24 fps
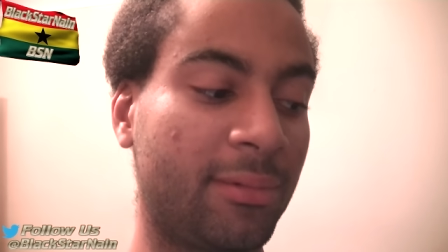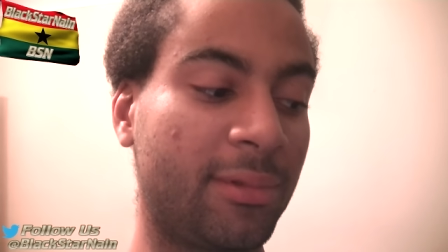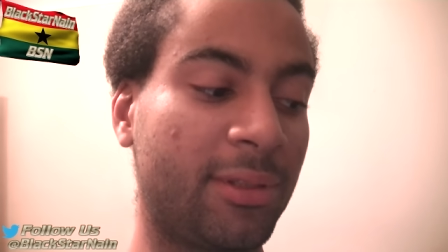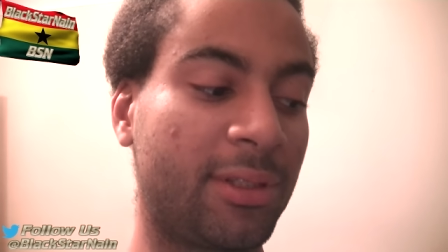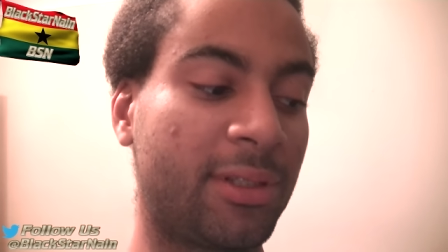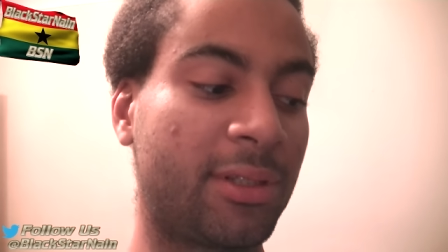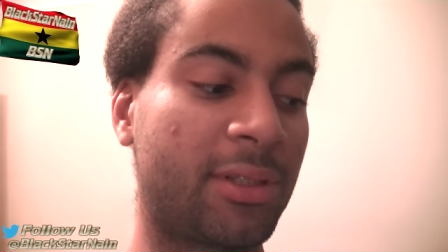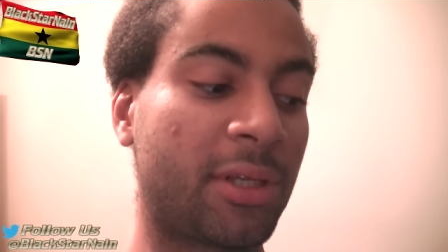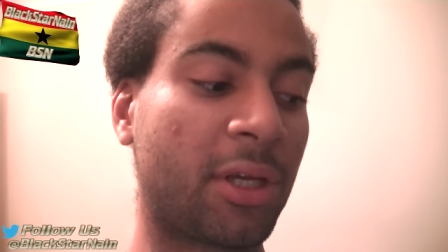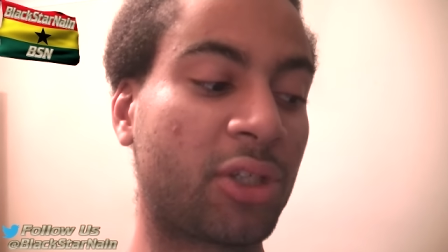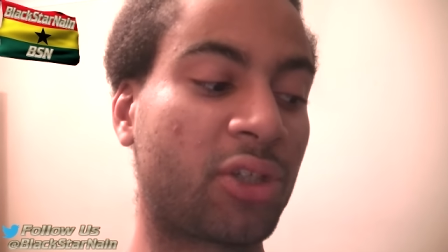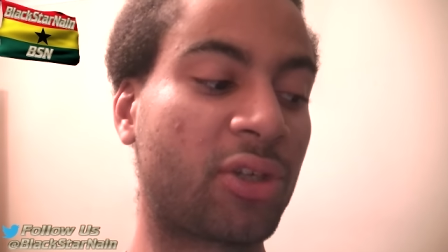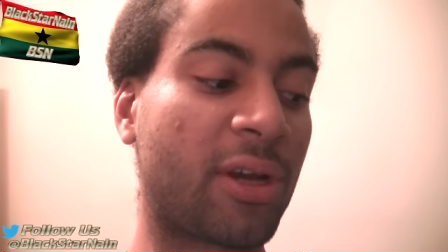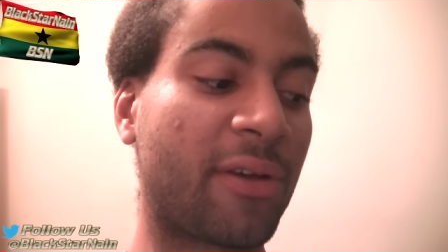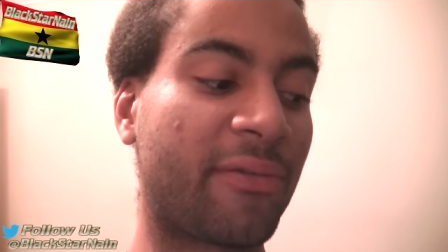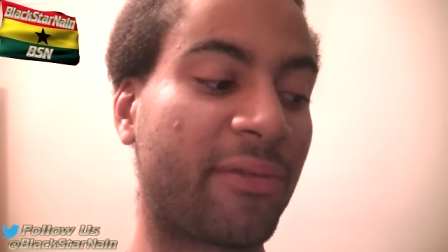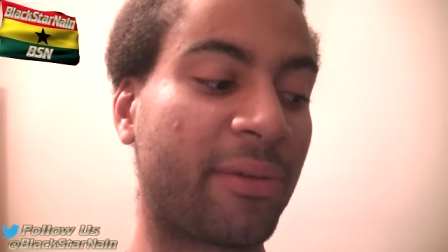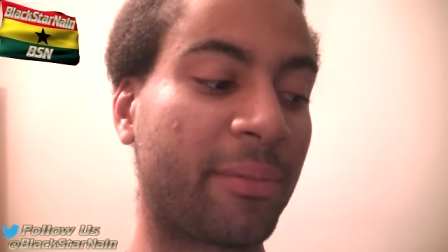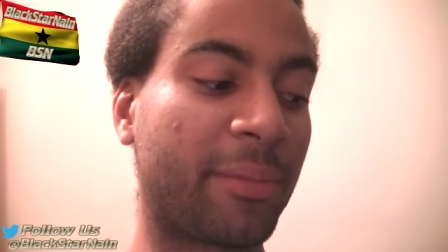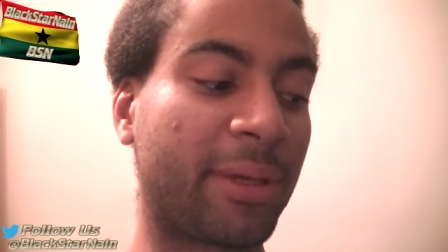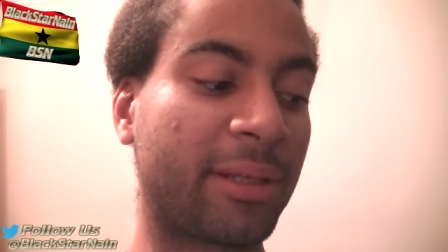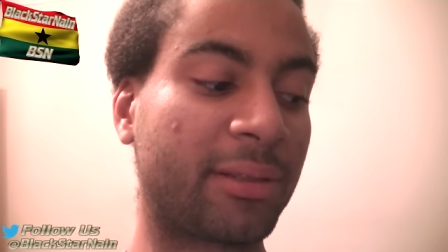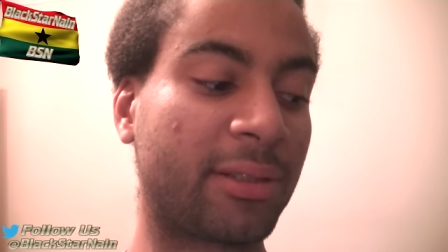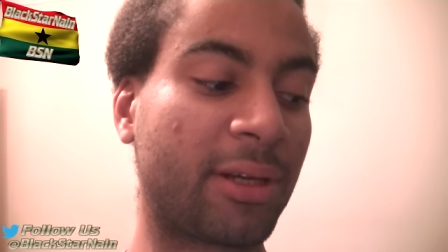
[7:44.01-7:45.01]
Sir
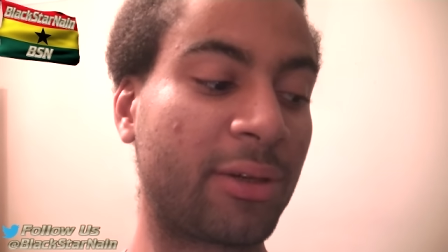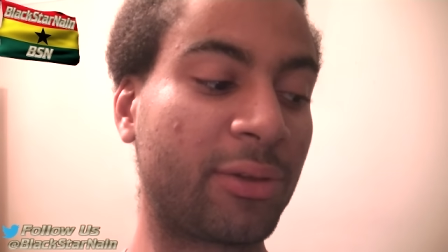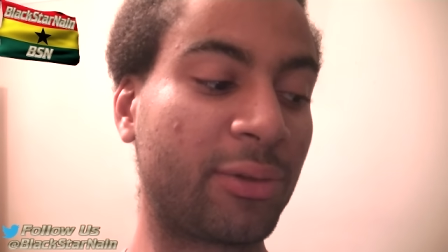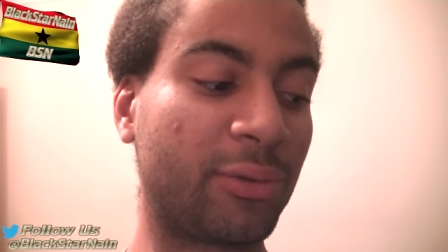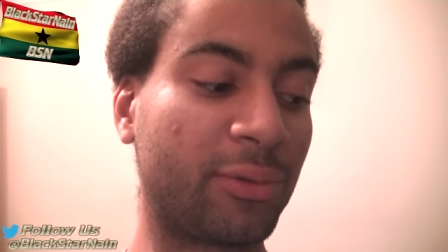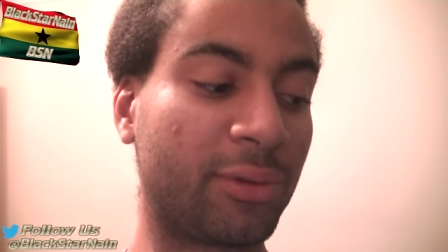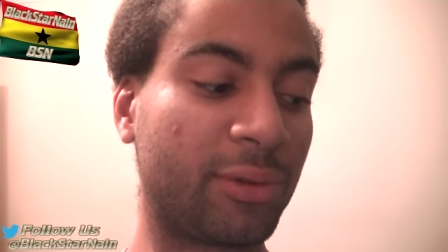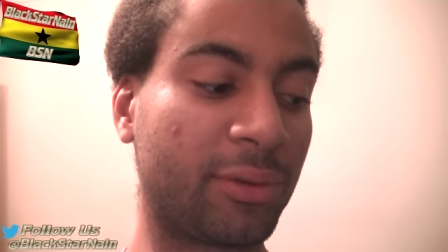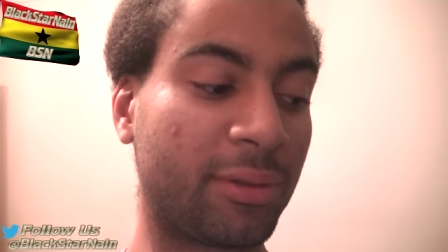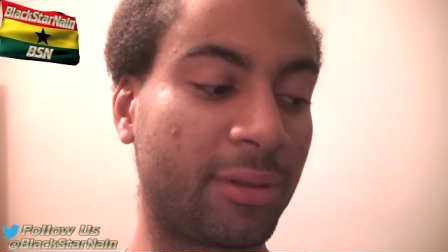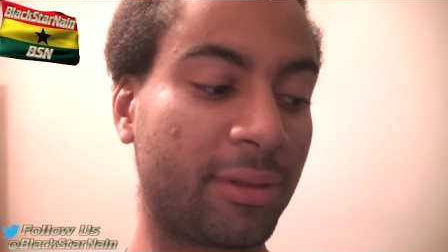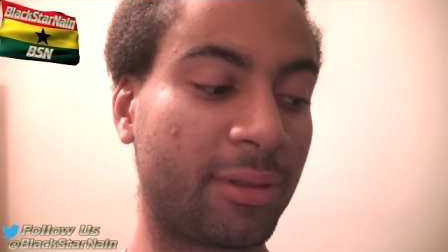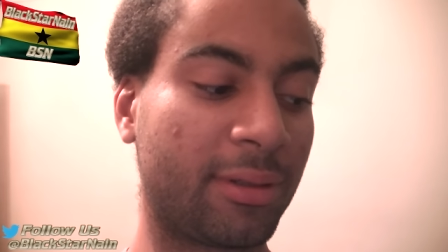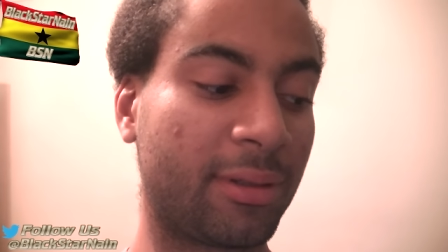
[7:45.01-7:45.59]
Trevor McDonald.